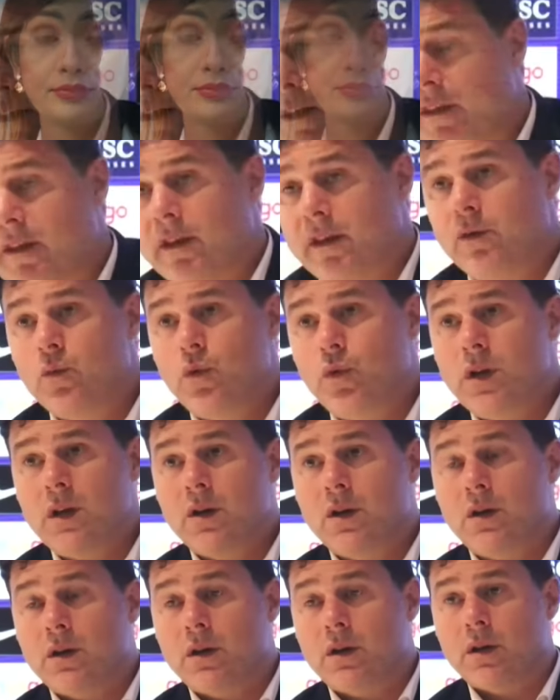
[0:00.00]
I think
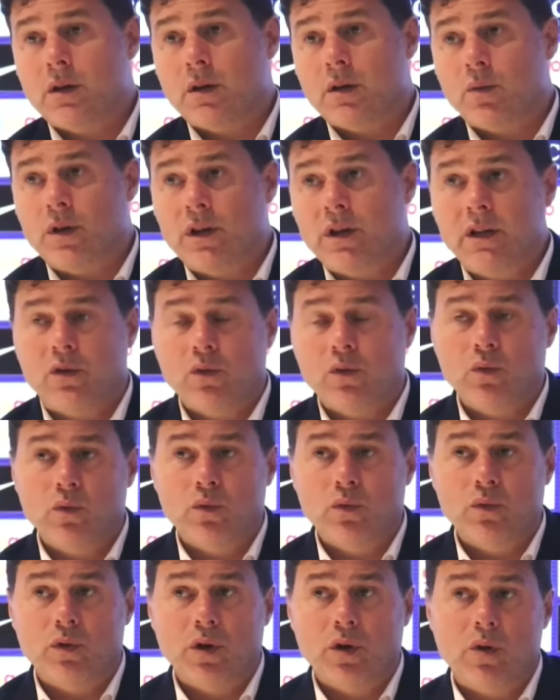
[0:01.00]
we, we need
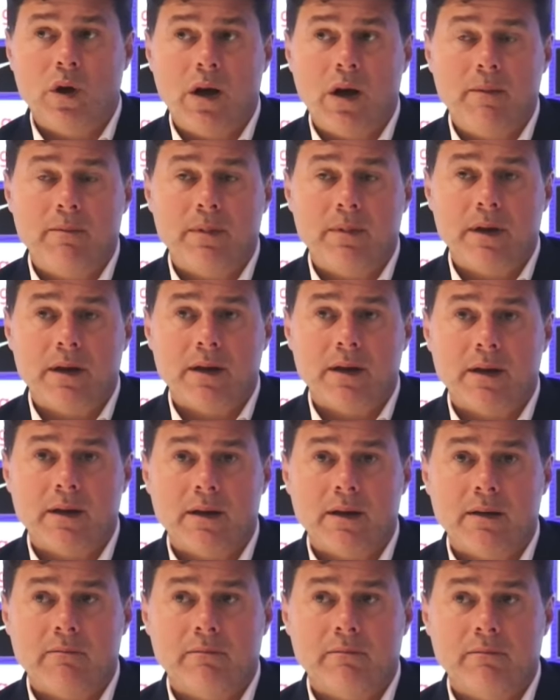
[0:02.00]
to grow up
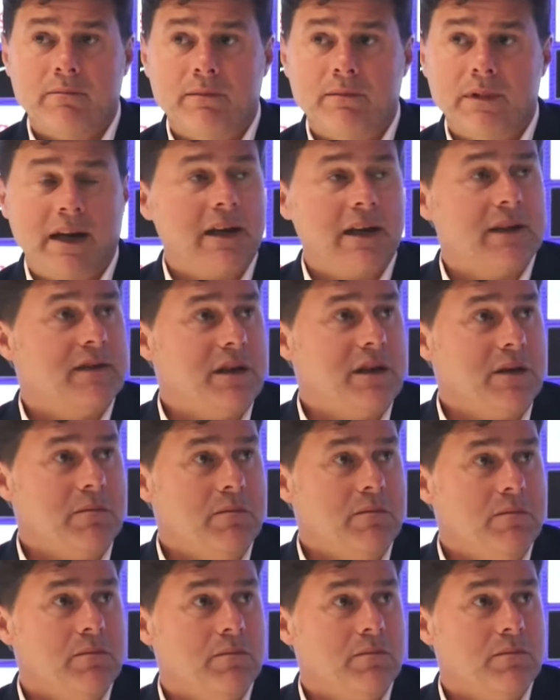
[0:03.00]
um, like a
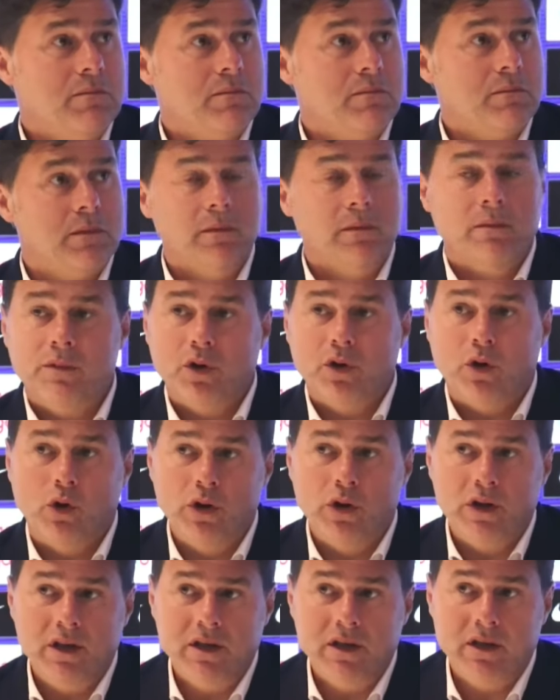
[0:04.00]
team not
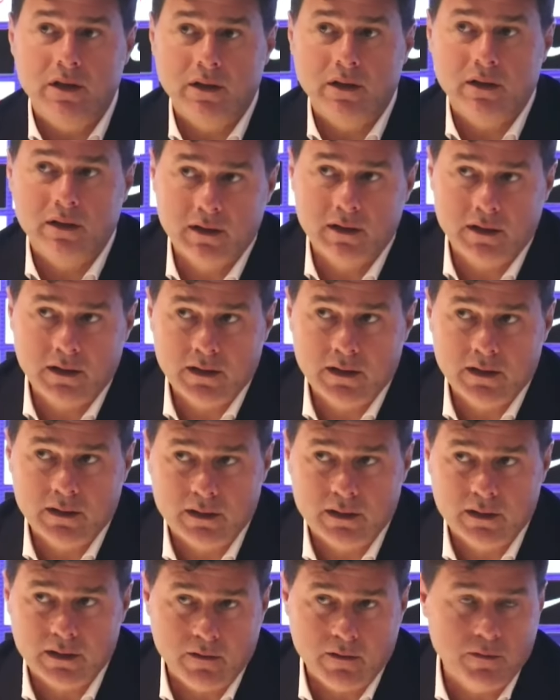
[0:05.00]
only in
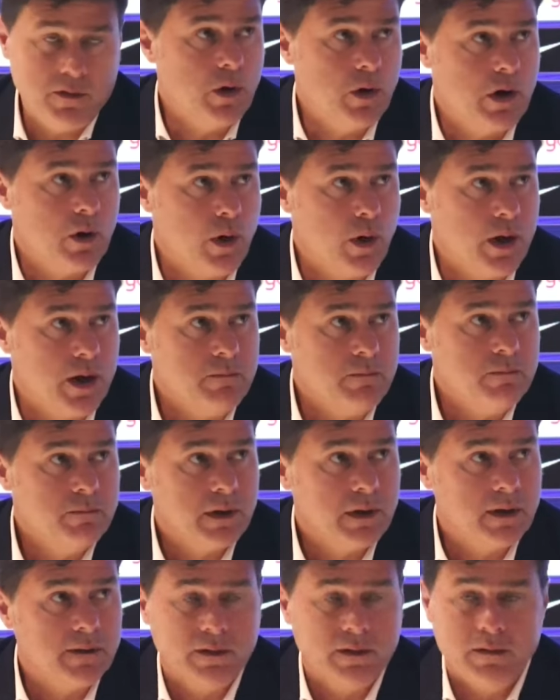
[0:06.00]
an individual way.
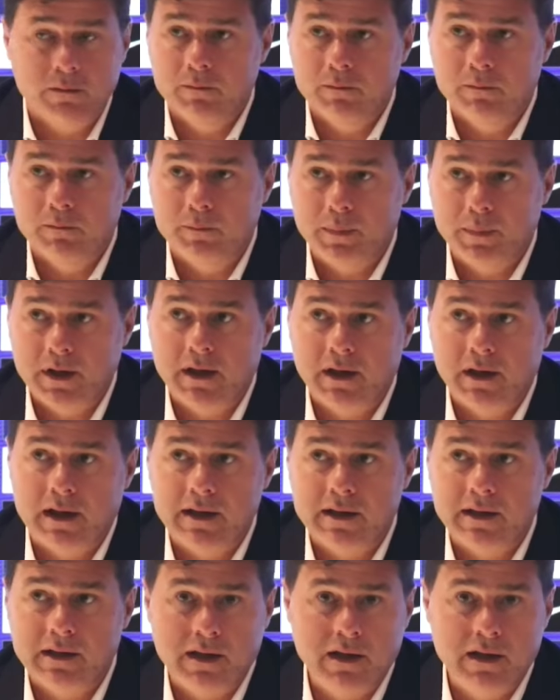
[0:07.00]
I think player
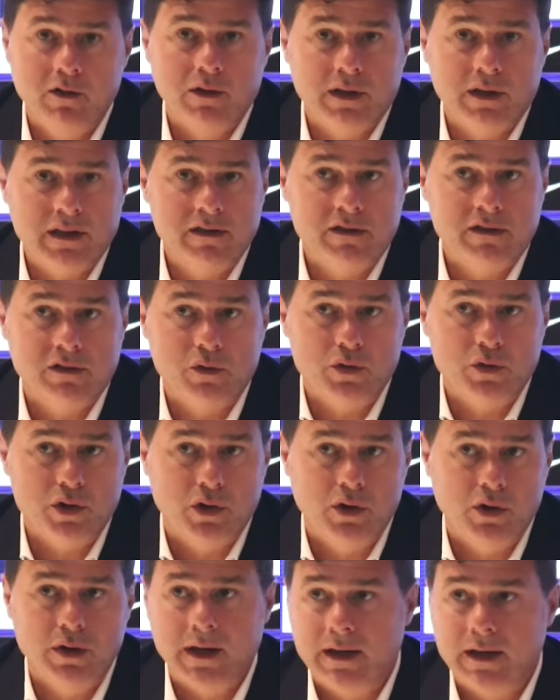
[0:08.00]
like Nico that is so
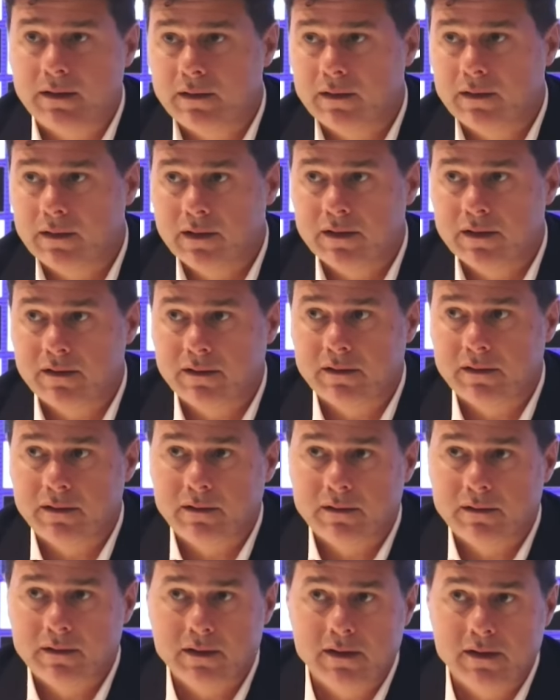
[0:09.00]
young and
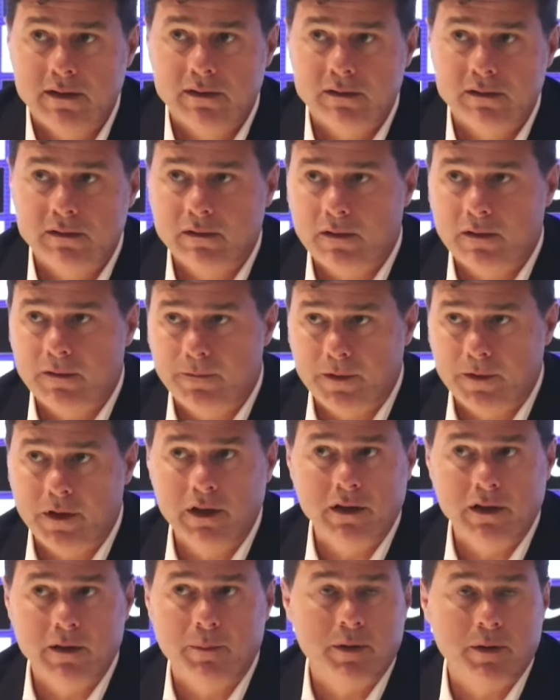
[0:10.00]
is is, is
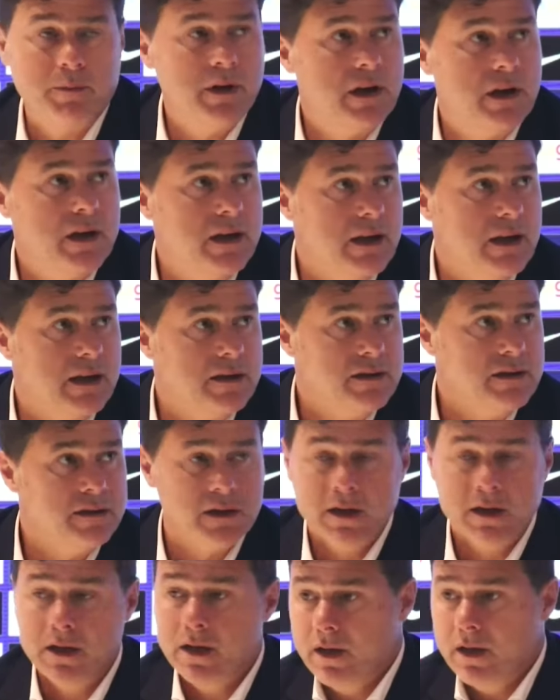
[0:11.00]
feeling the Premier League and
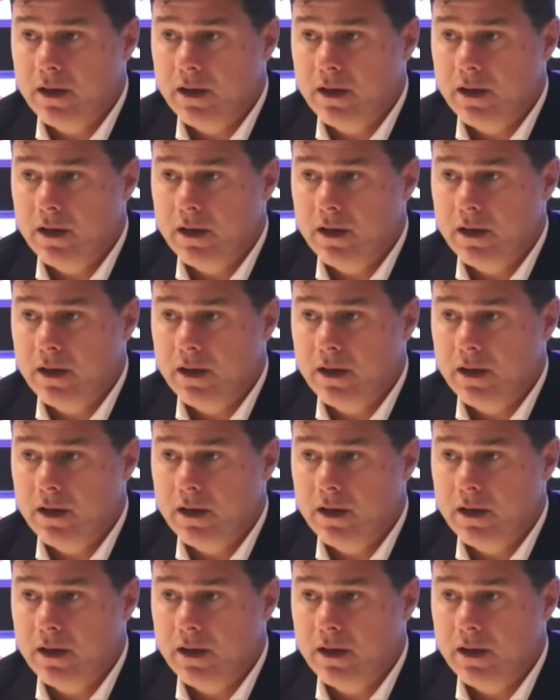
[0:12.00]
is